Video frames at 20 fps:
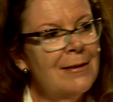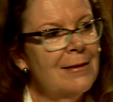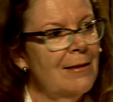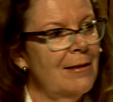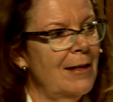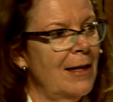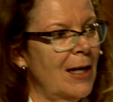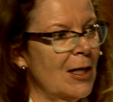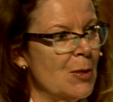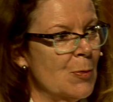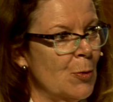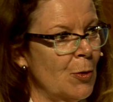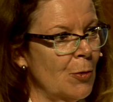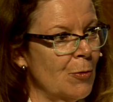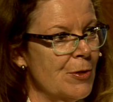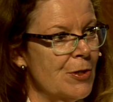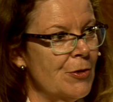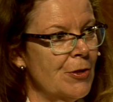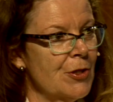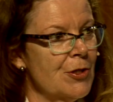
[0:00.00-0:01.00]
the export
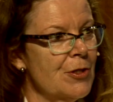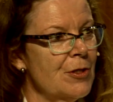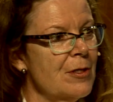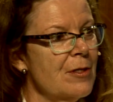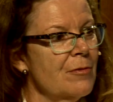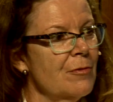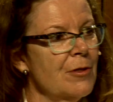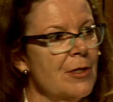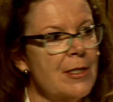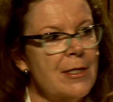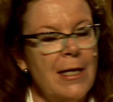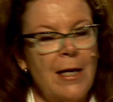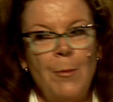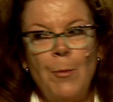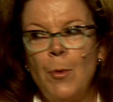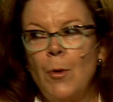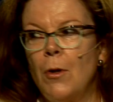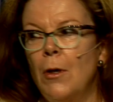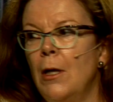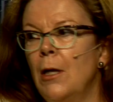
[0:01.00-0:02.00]
restrictions, for
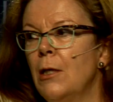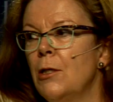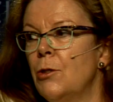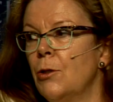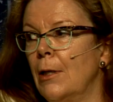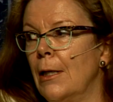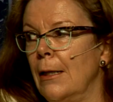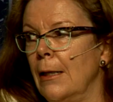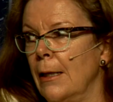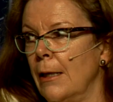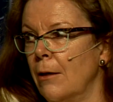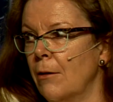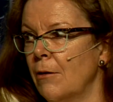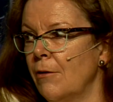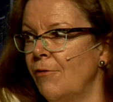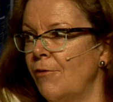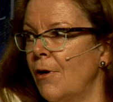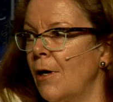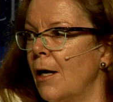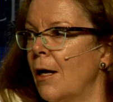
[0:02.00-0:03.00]
example, to
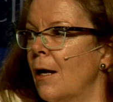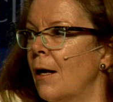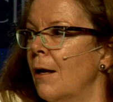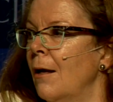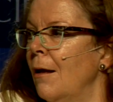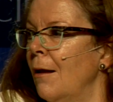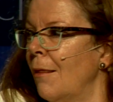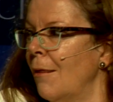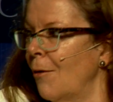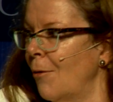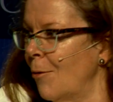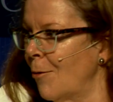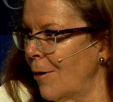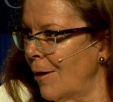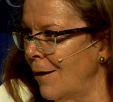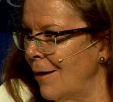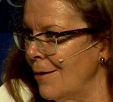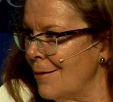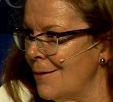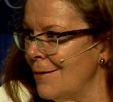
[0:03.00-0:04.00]
clarify the court
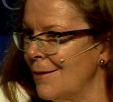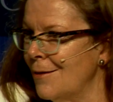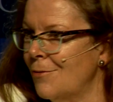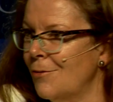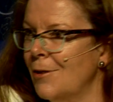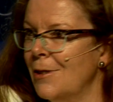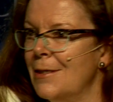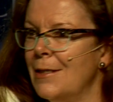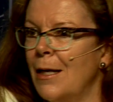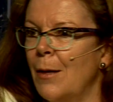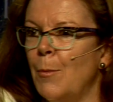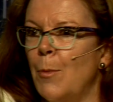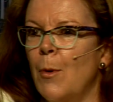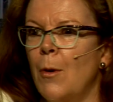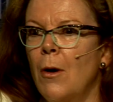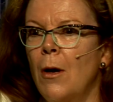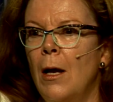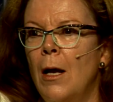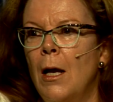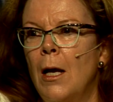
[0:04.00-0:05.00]
cases, for
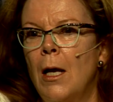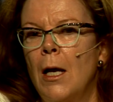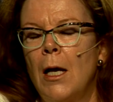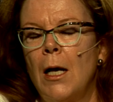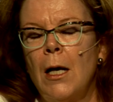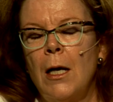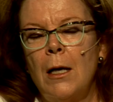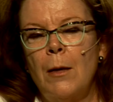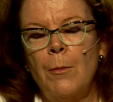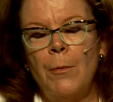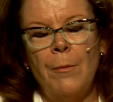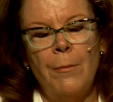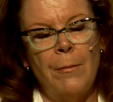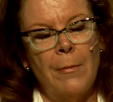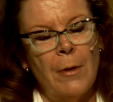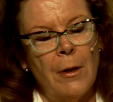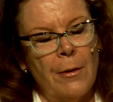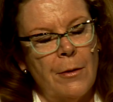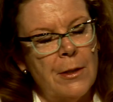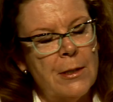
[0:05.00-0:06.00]
example.
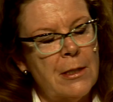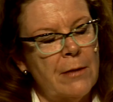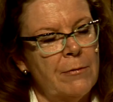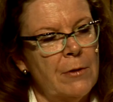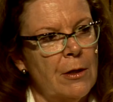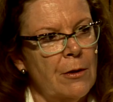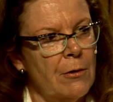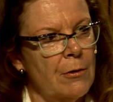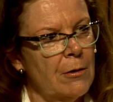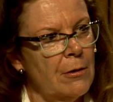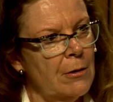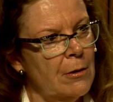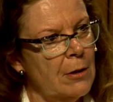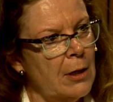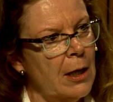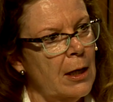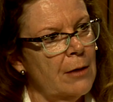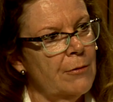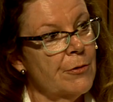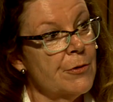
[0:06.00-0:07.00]
On the 73rd
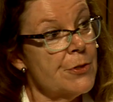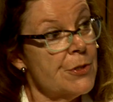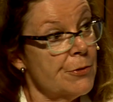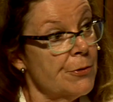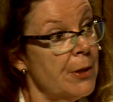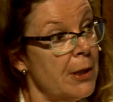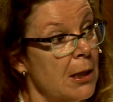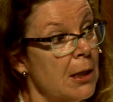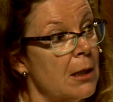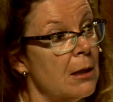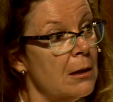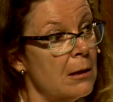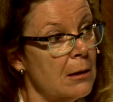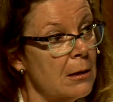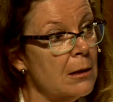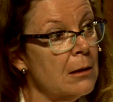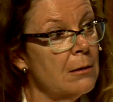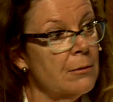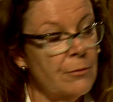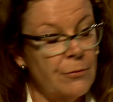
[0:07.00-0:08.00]
anniversary
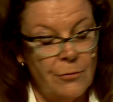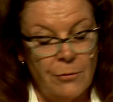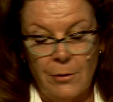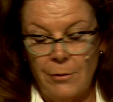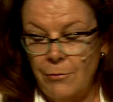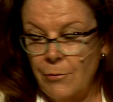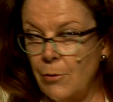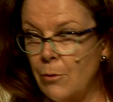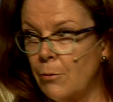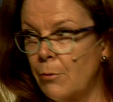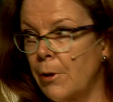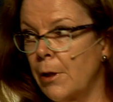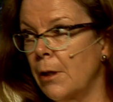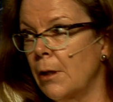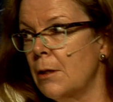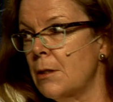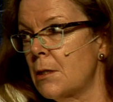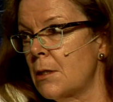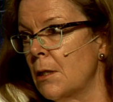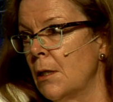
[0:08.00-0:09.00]
of
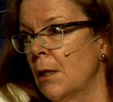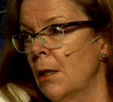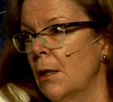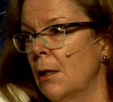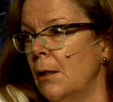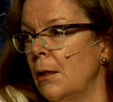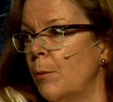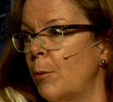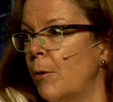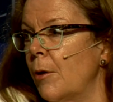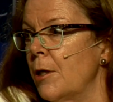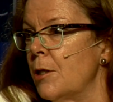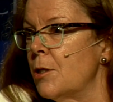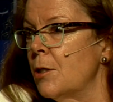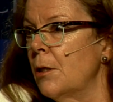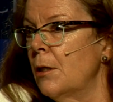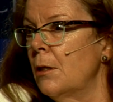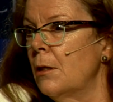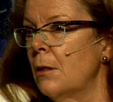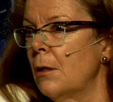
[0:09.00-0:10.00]
Korea's
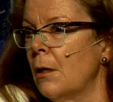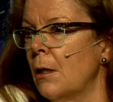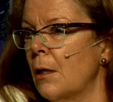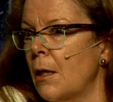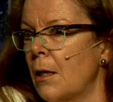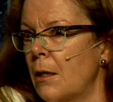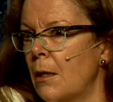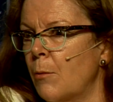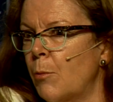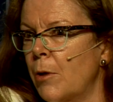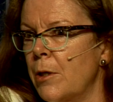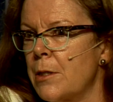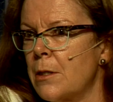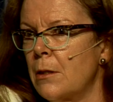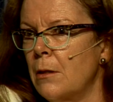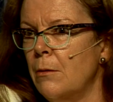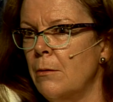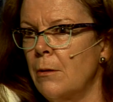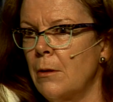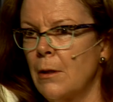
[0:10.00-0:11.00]
liberation, I think
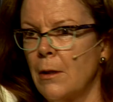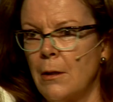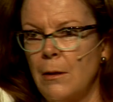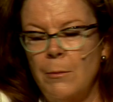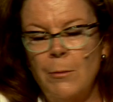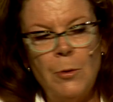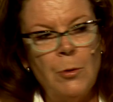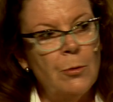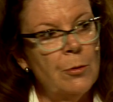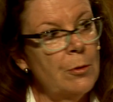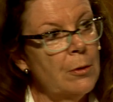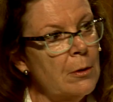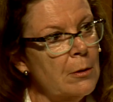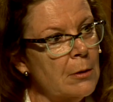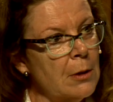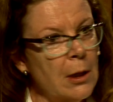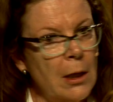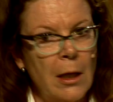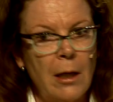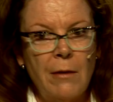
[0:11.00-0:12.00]
President Moon
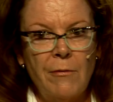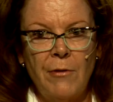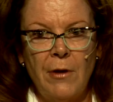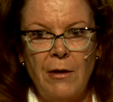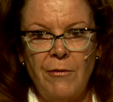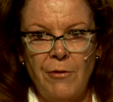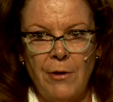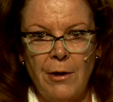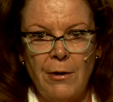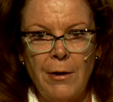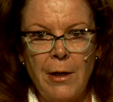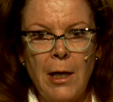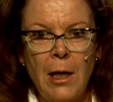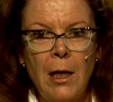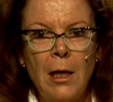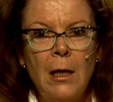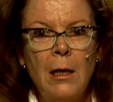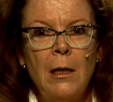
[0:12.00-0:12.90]
gave a very